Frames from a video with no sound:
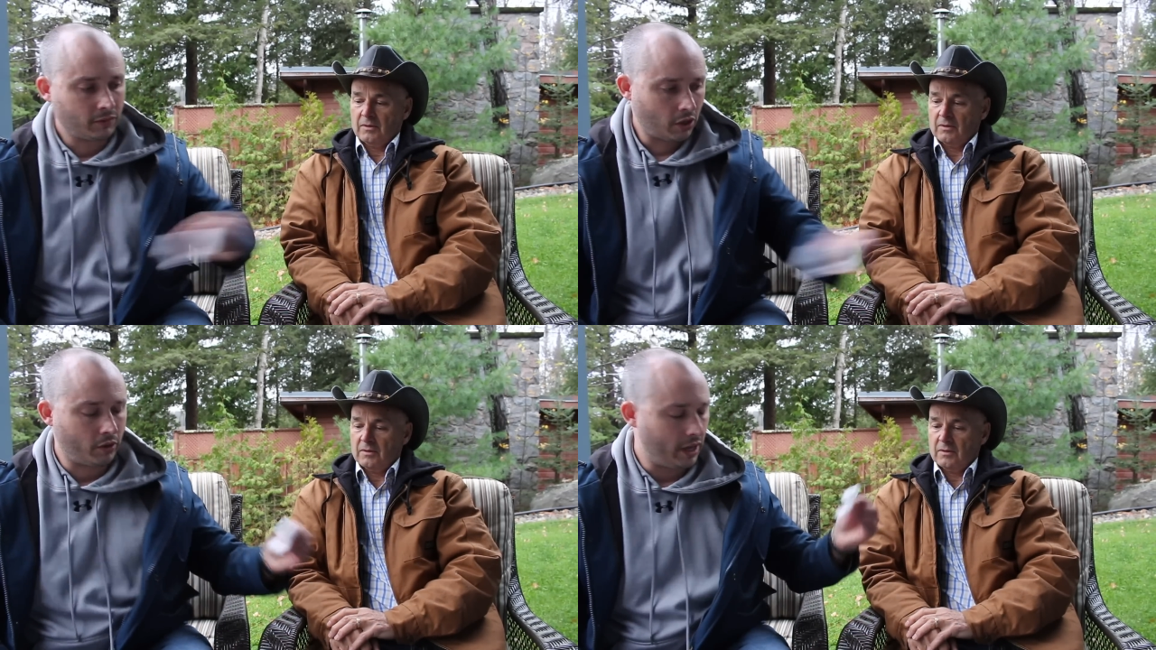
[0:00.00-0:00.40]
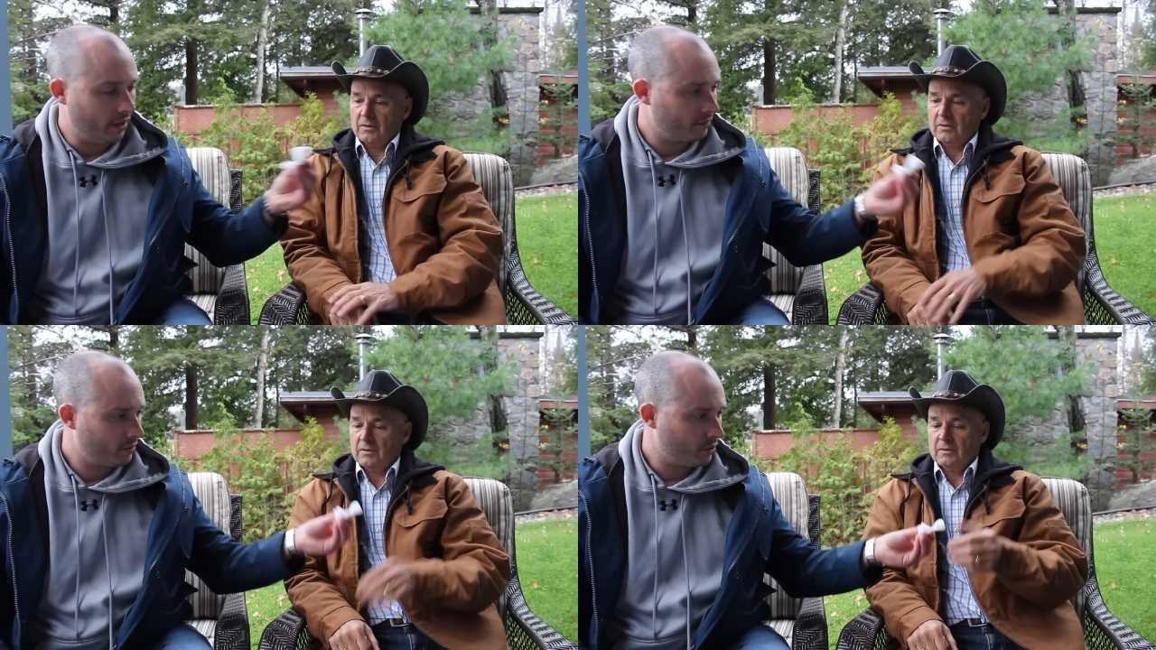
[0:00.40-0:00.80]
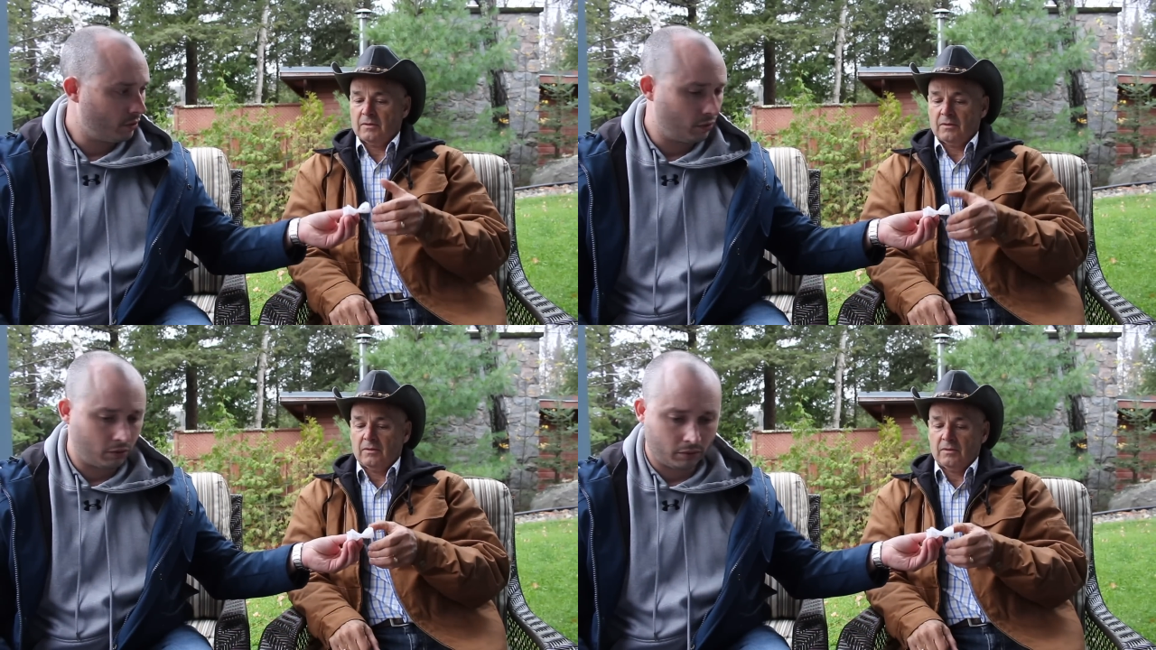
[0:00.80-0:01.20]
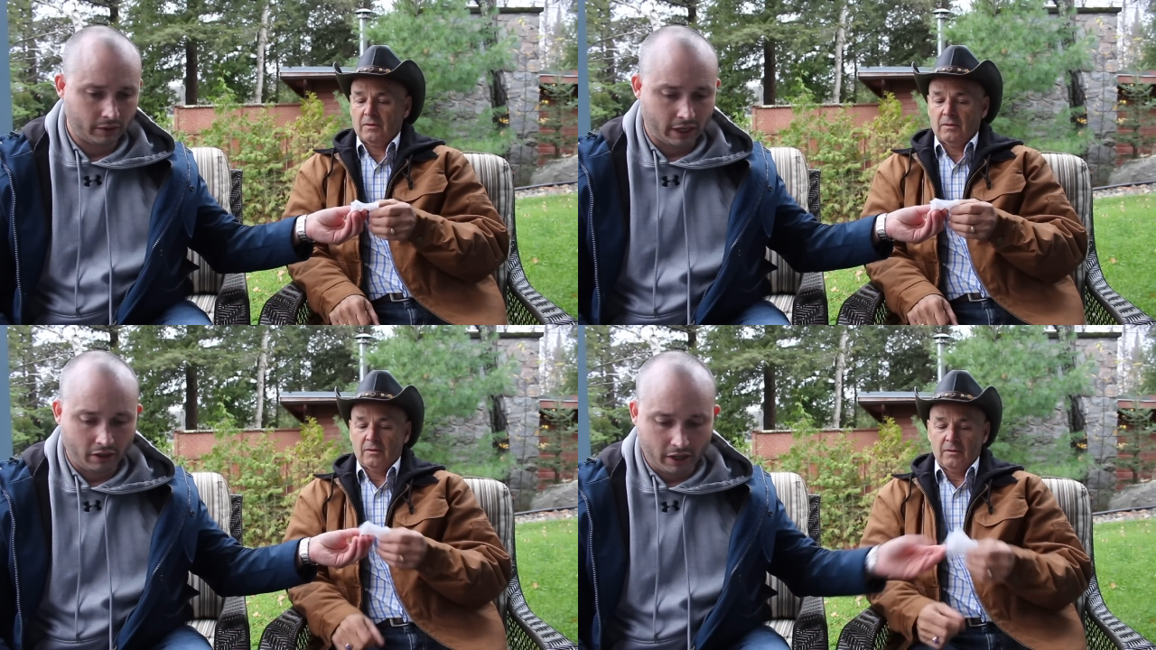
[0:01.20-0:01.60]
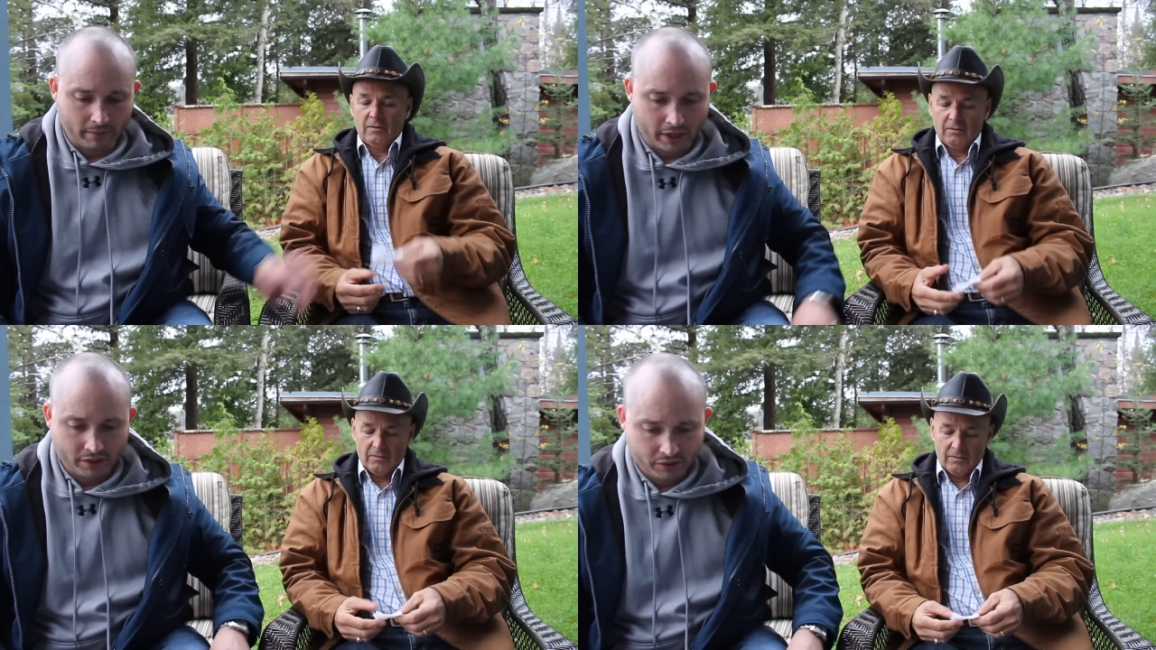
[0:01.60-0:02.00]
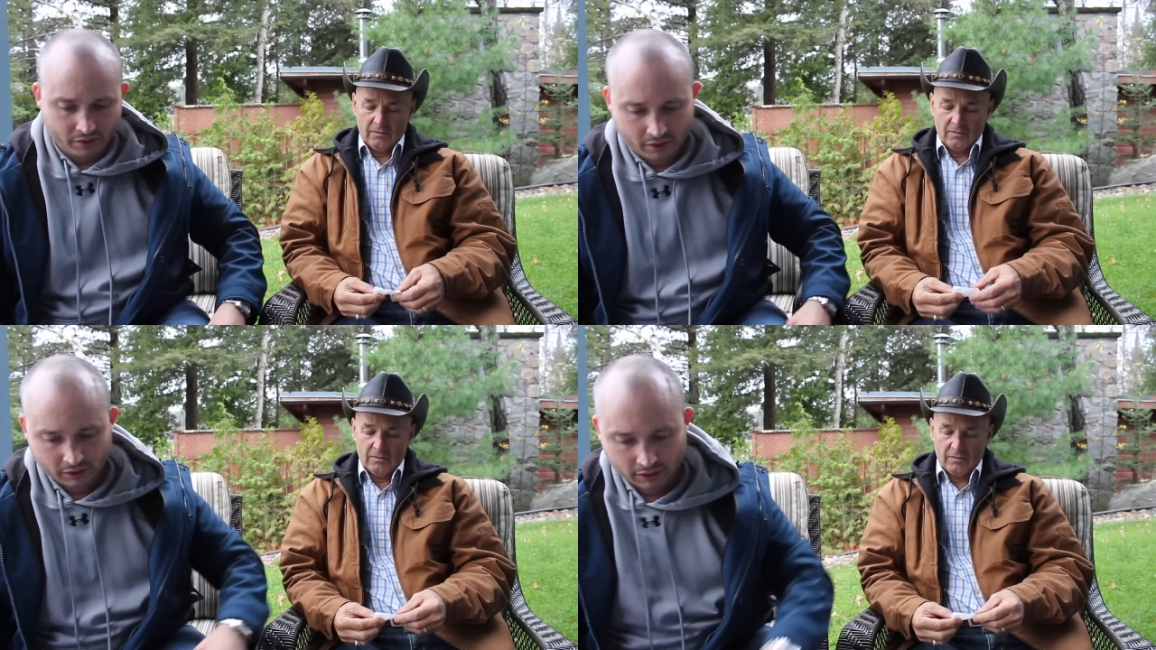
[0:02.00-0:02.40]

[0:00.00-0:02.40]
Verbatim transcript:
Speaker 1: Okay, so Terre d'Hermes